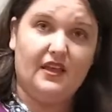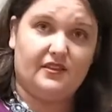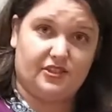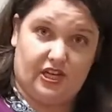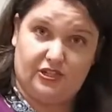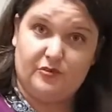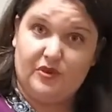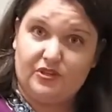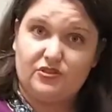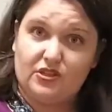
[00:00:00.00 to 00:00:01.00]
The child should be
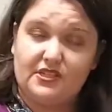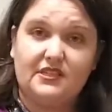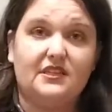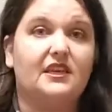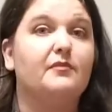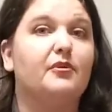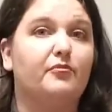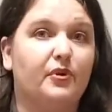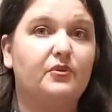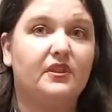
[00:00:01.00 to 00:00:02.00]
instructed to keep
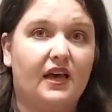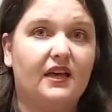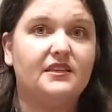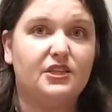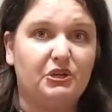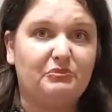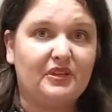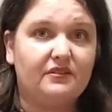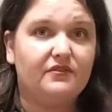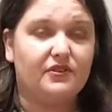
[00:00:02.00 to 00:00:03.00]
both eyes
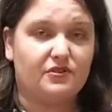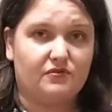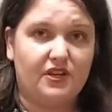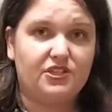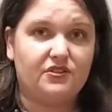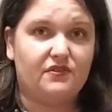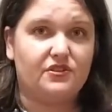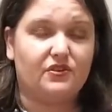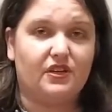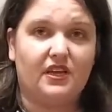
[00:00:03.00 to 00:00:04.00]
open for the duration of the
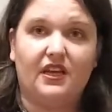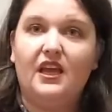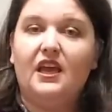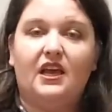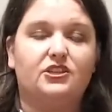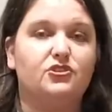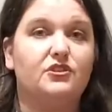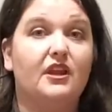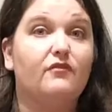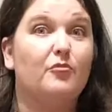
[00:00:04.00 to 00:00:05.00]
screening and should
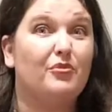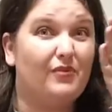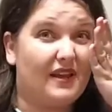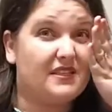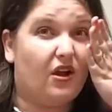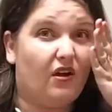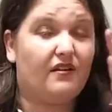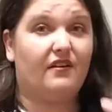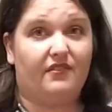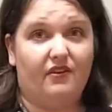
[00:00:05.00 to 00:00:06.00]
never press
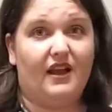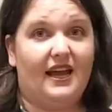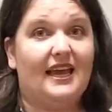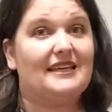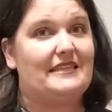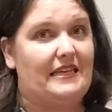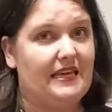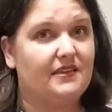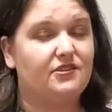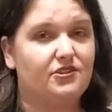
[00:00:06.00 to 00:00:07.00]
hard on their eye as it
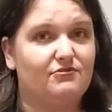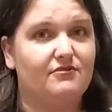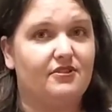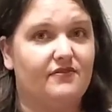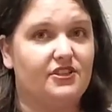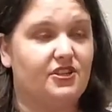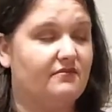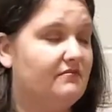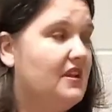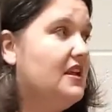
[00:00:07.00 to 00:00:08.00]
can distort their vision.
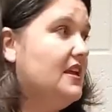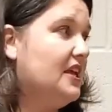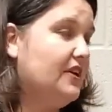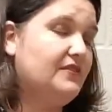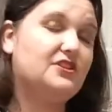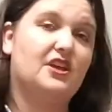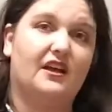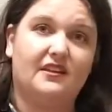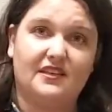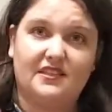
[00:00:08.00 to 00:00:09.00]
If the
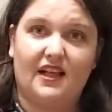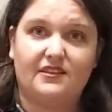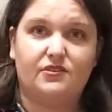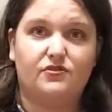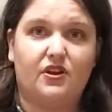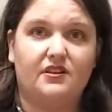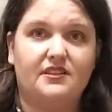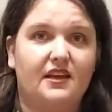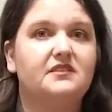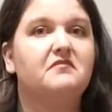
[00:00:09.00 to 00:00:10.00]
child has glasses or
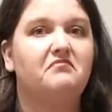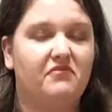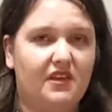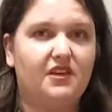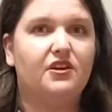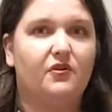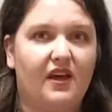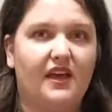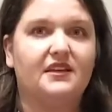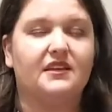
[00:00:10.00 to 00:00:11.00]
contacts, they can go
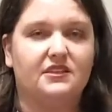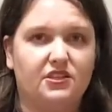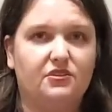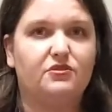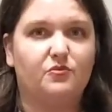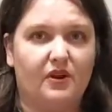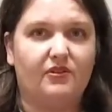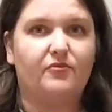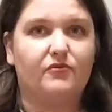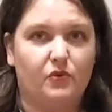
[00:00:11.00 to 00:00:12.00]
ahead and continue to wear
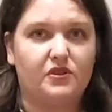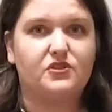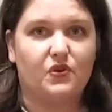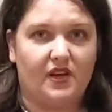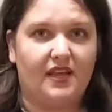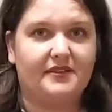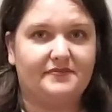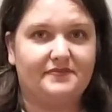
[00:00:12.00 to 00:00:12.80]
them for the screening.